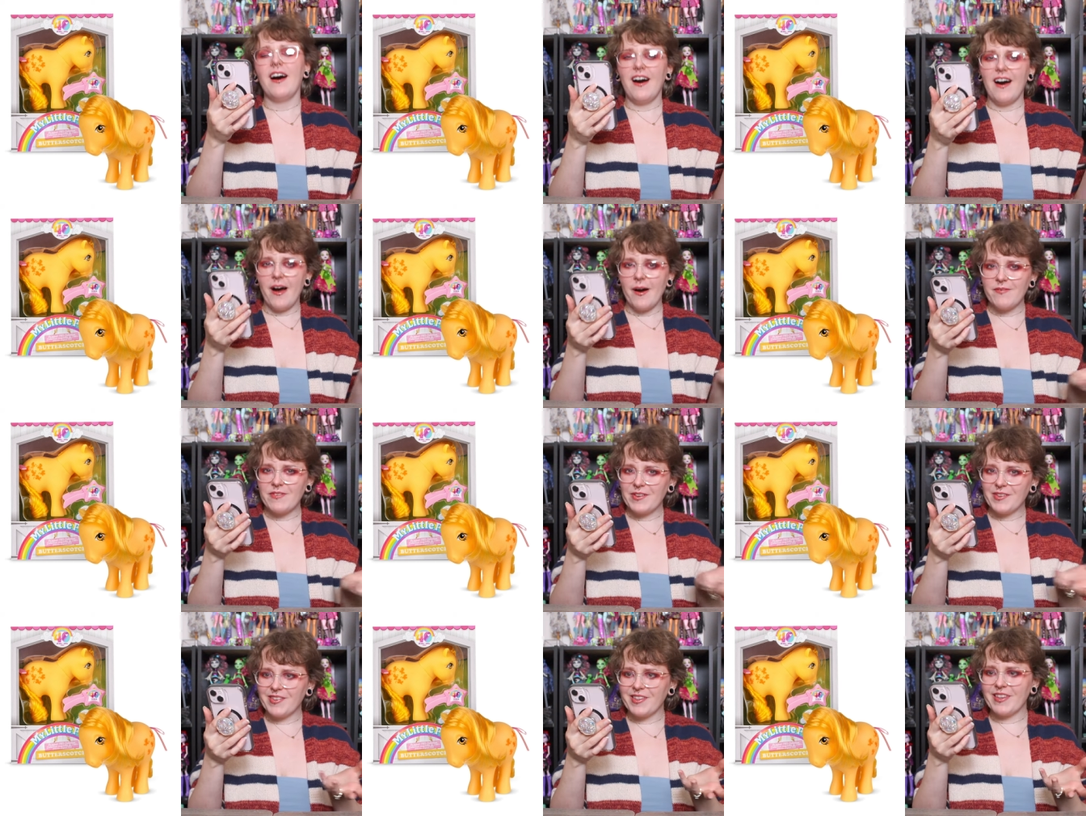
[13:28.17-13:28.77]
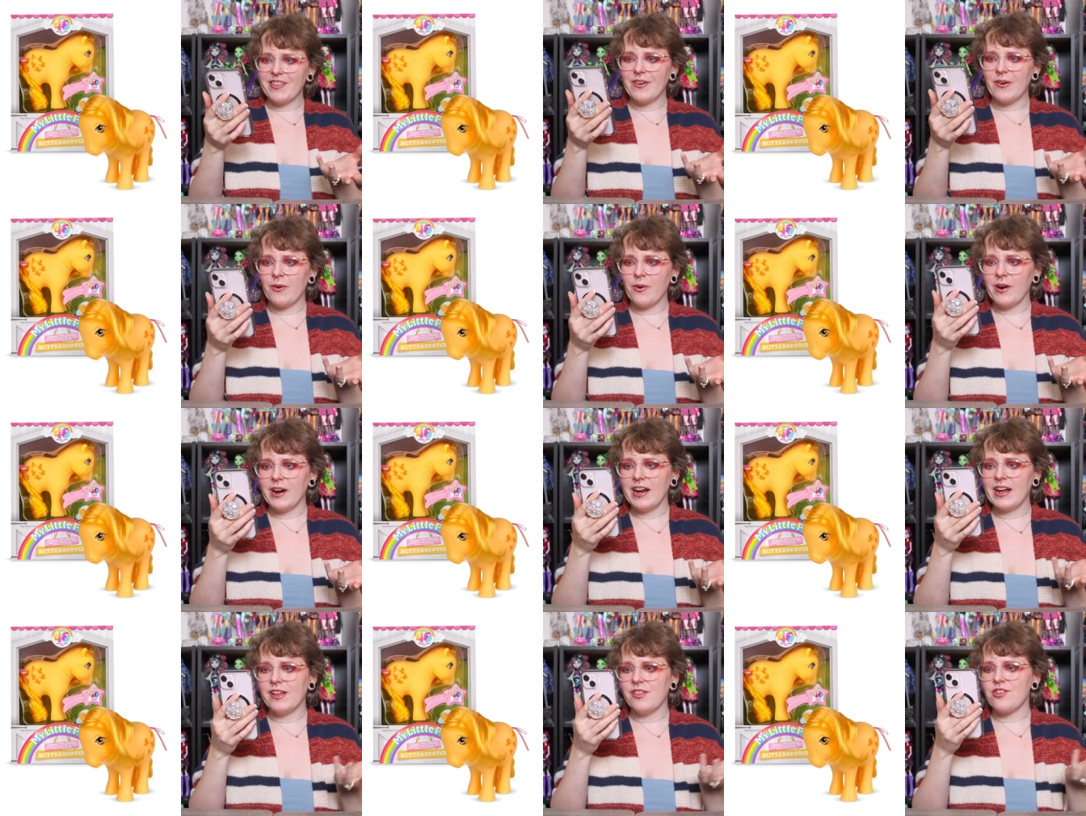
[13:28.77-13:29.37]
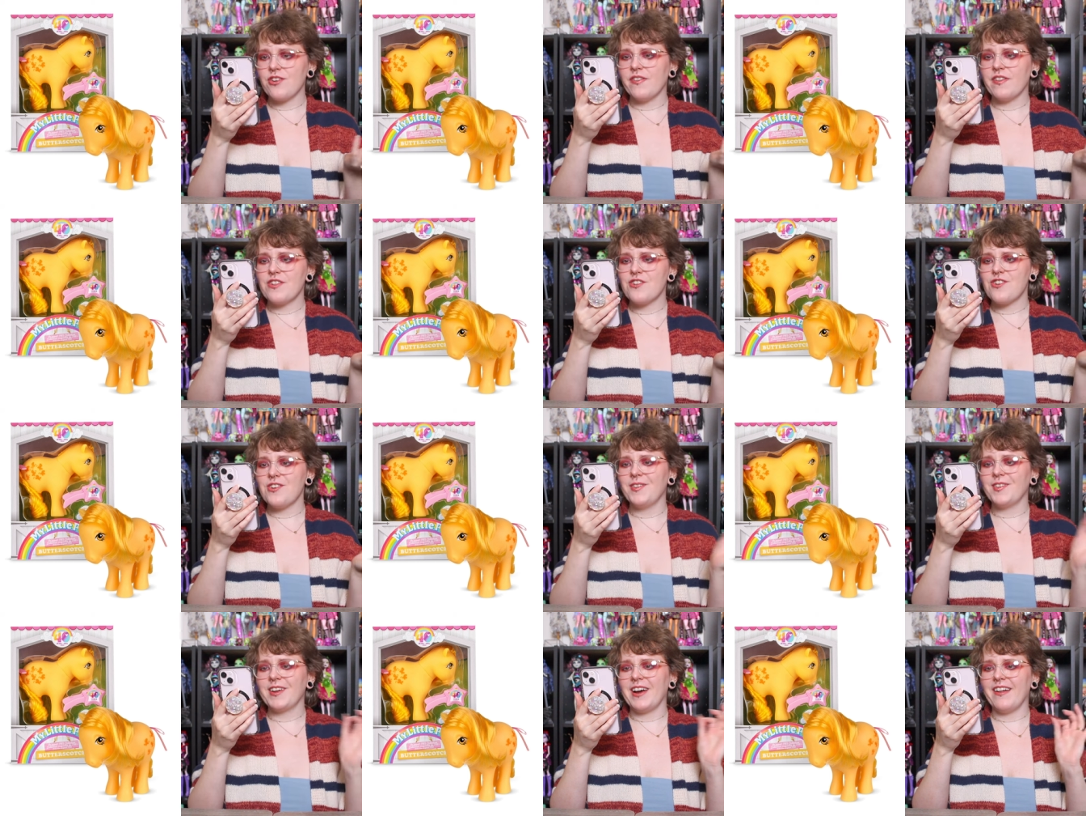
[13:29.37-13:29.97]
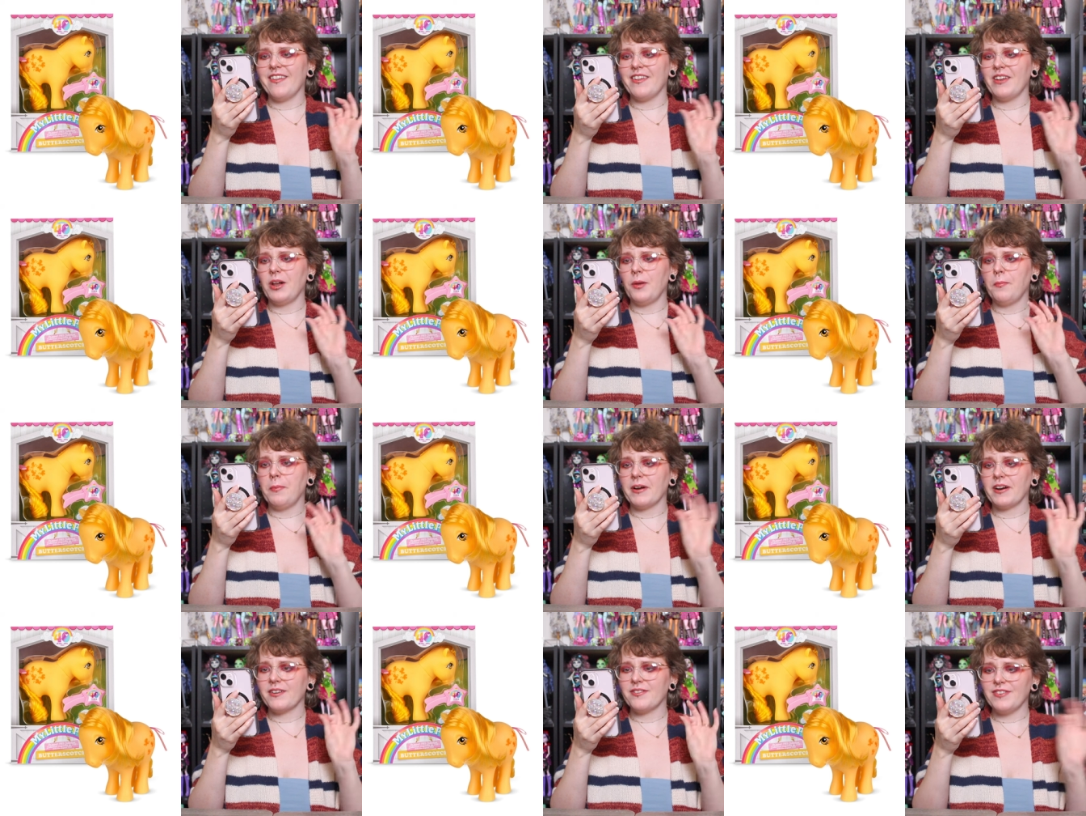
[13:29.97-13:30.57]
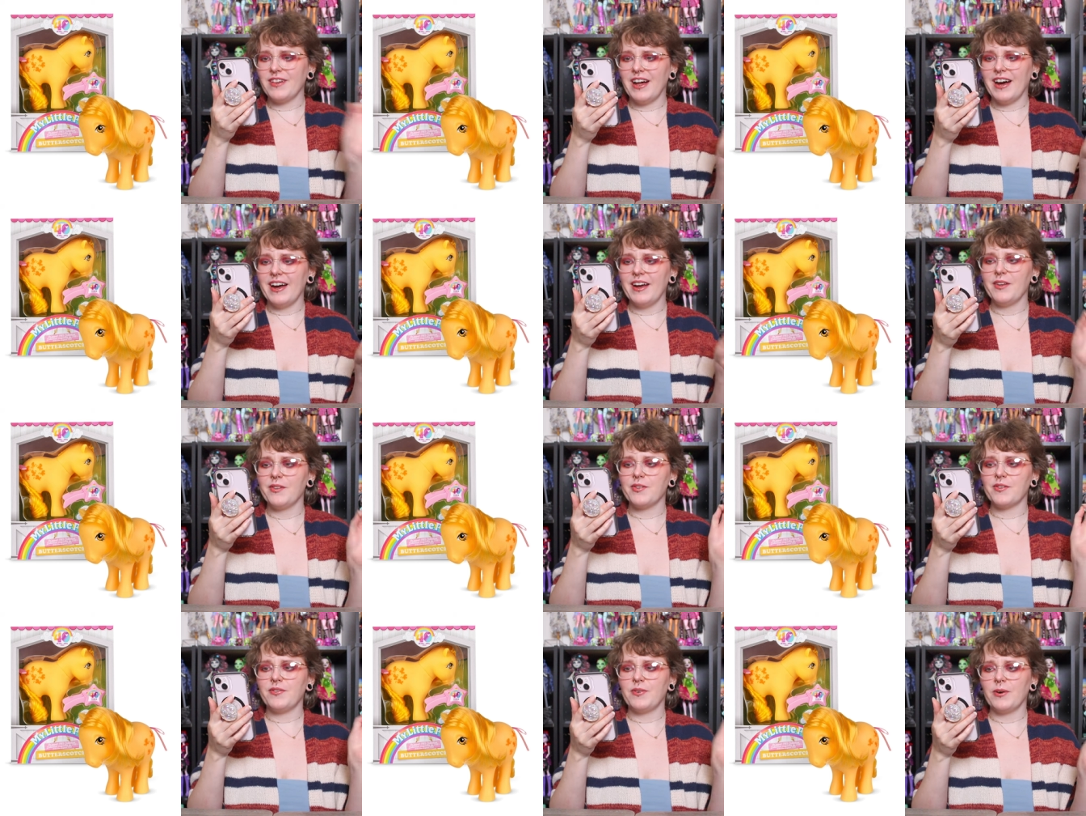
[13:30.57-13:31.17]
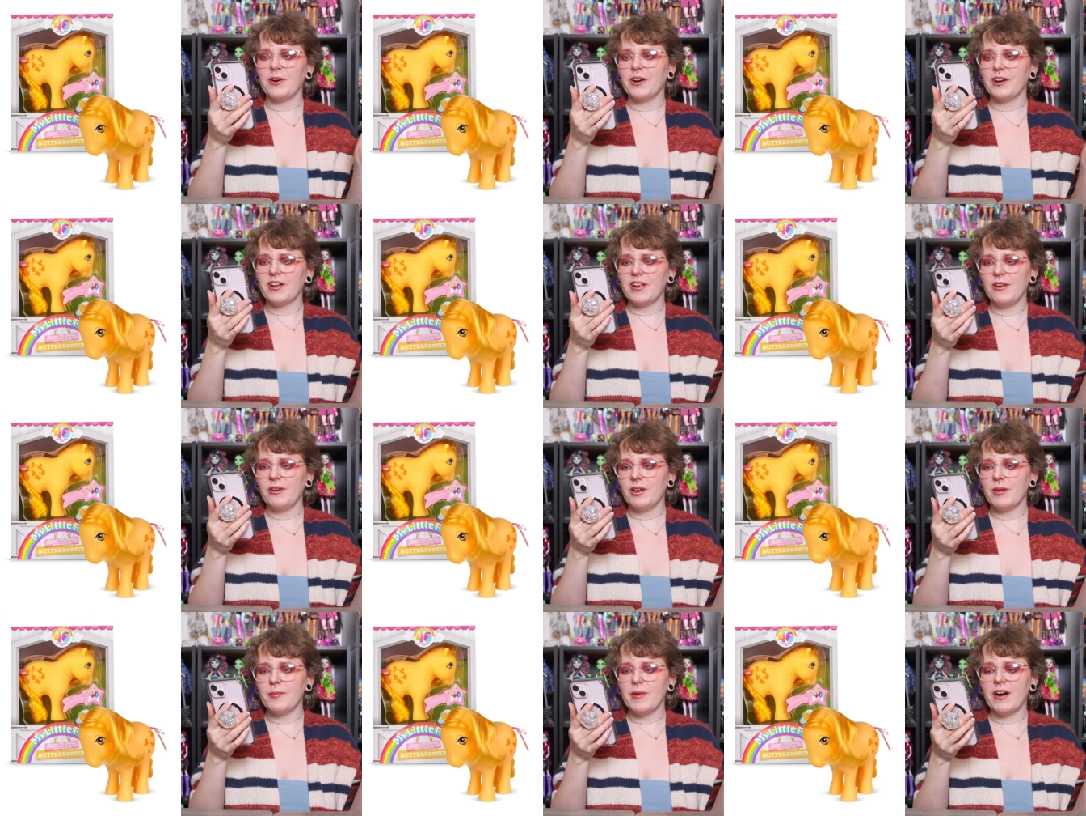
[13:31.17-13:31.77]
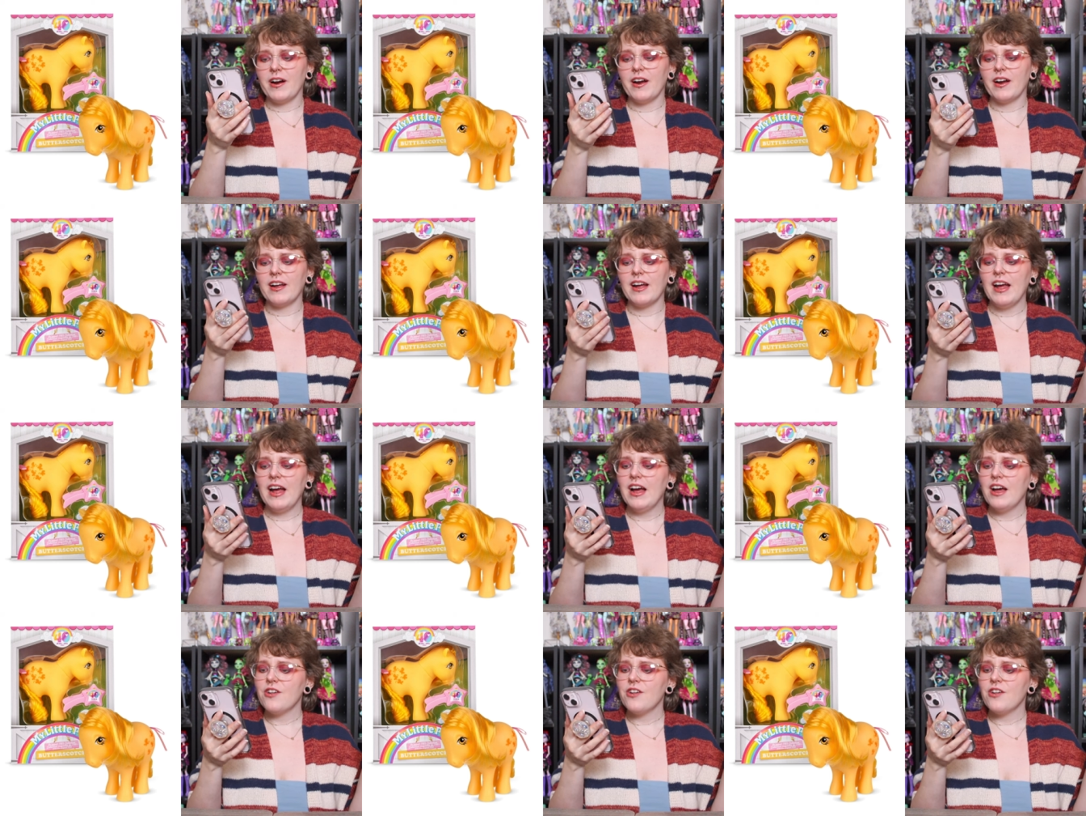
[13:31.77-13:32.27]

obviously the orange, and she's got little butterflies for her cutie mark.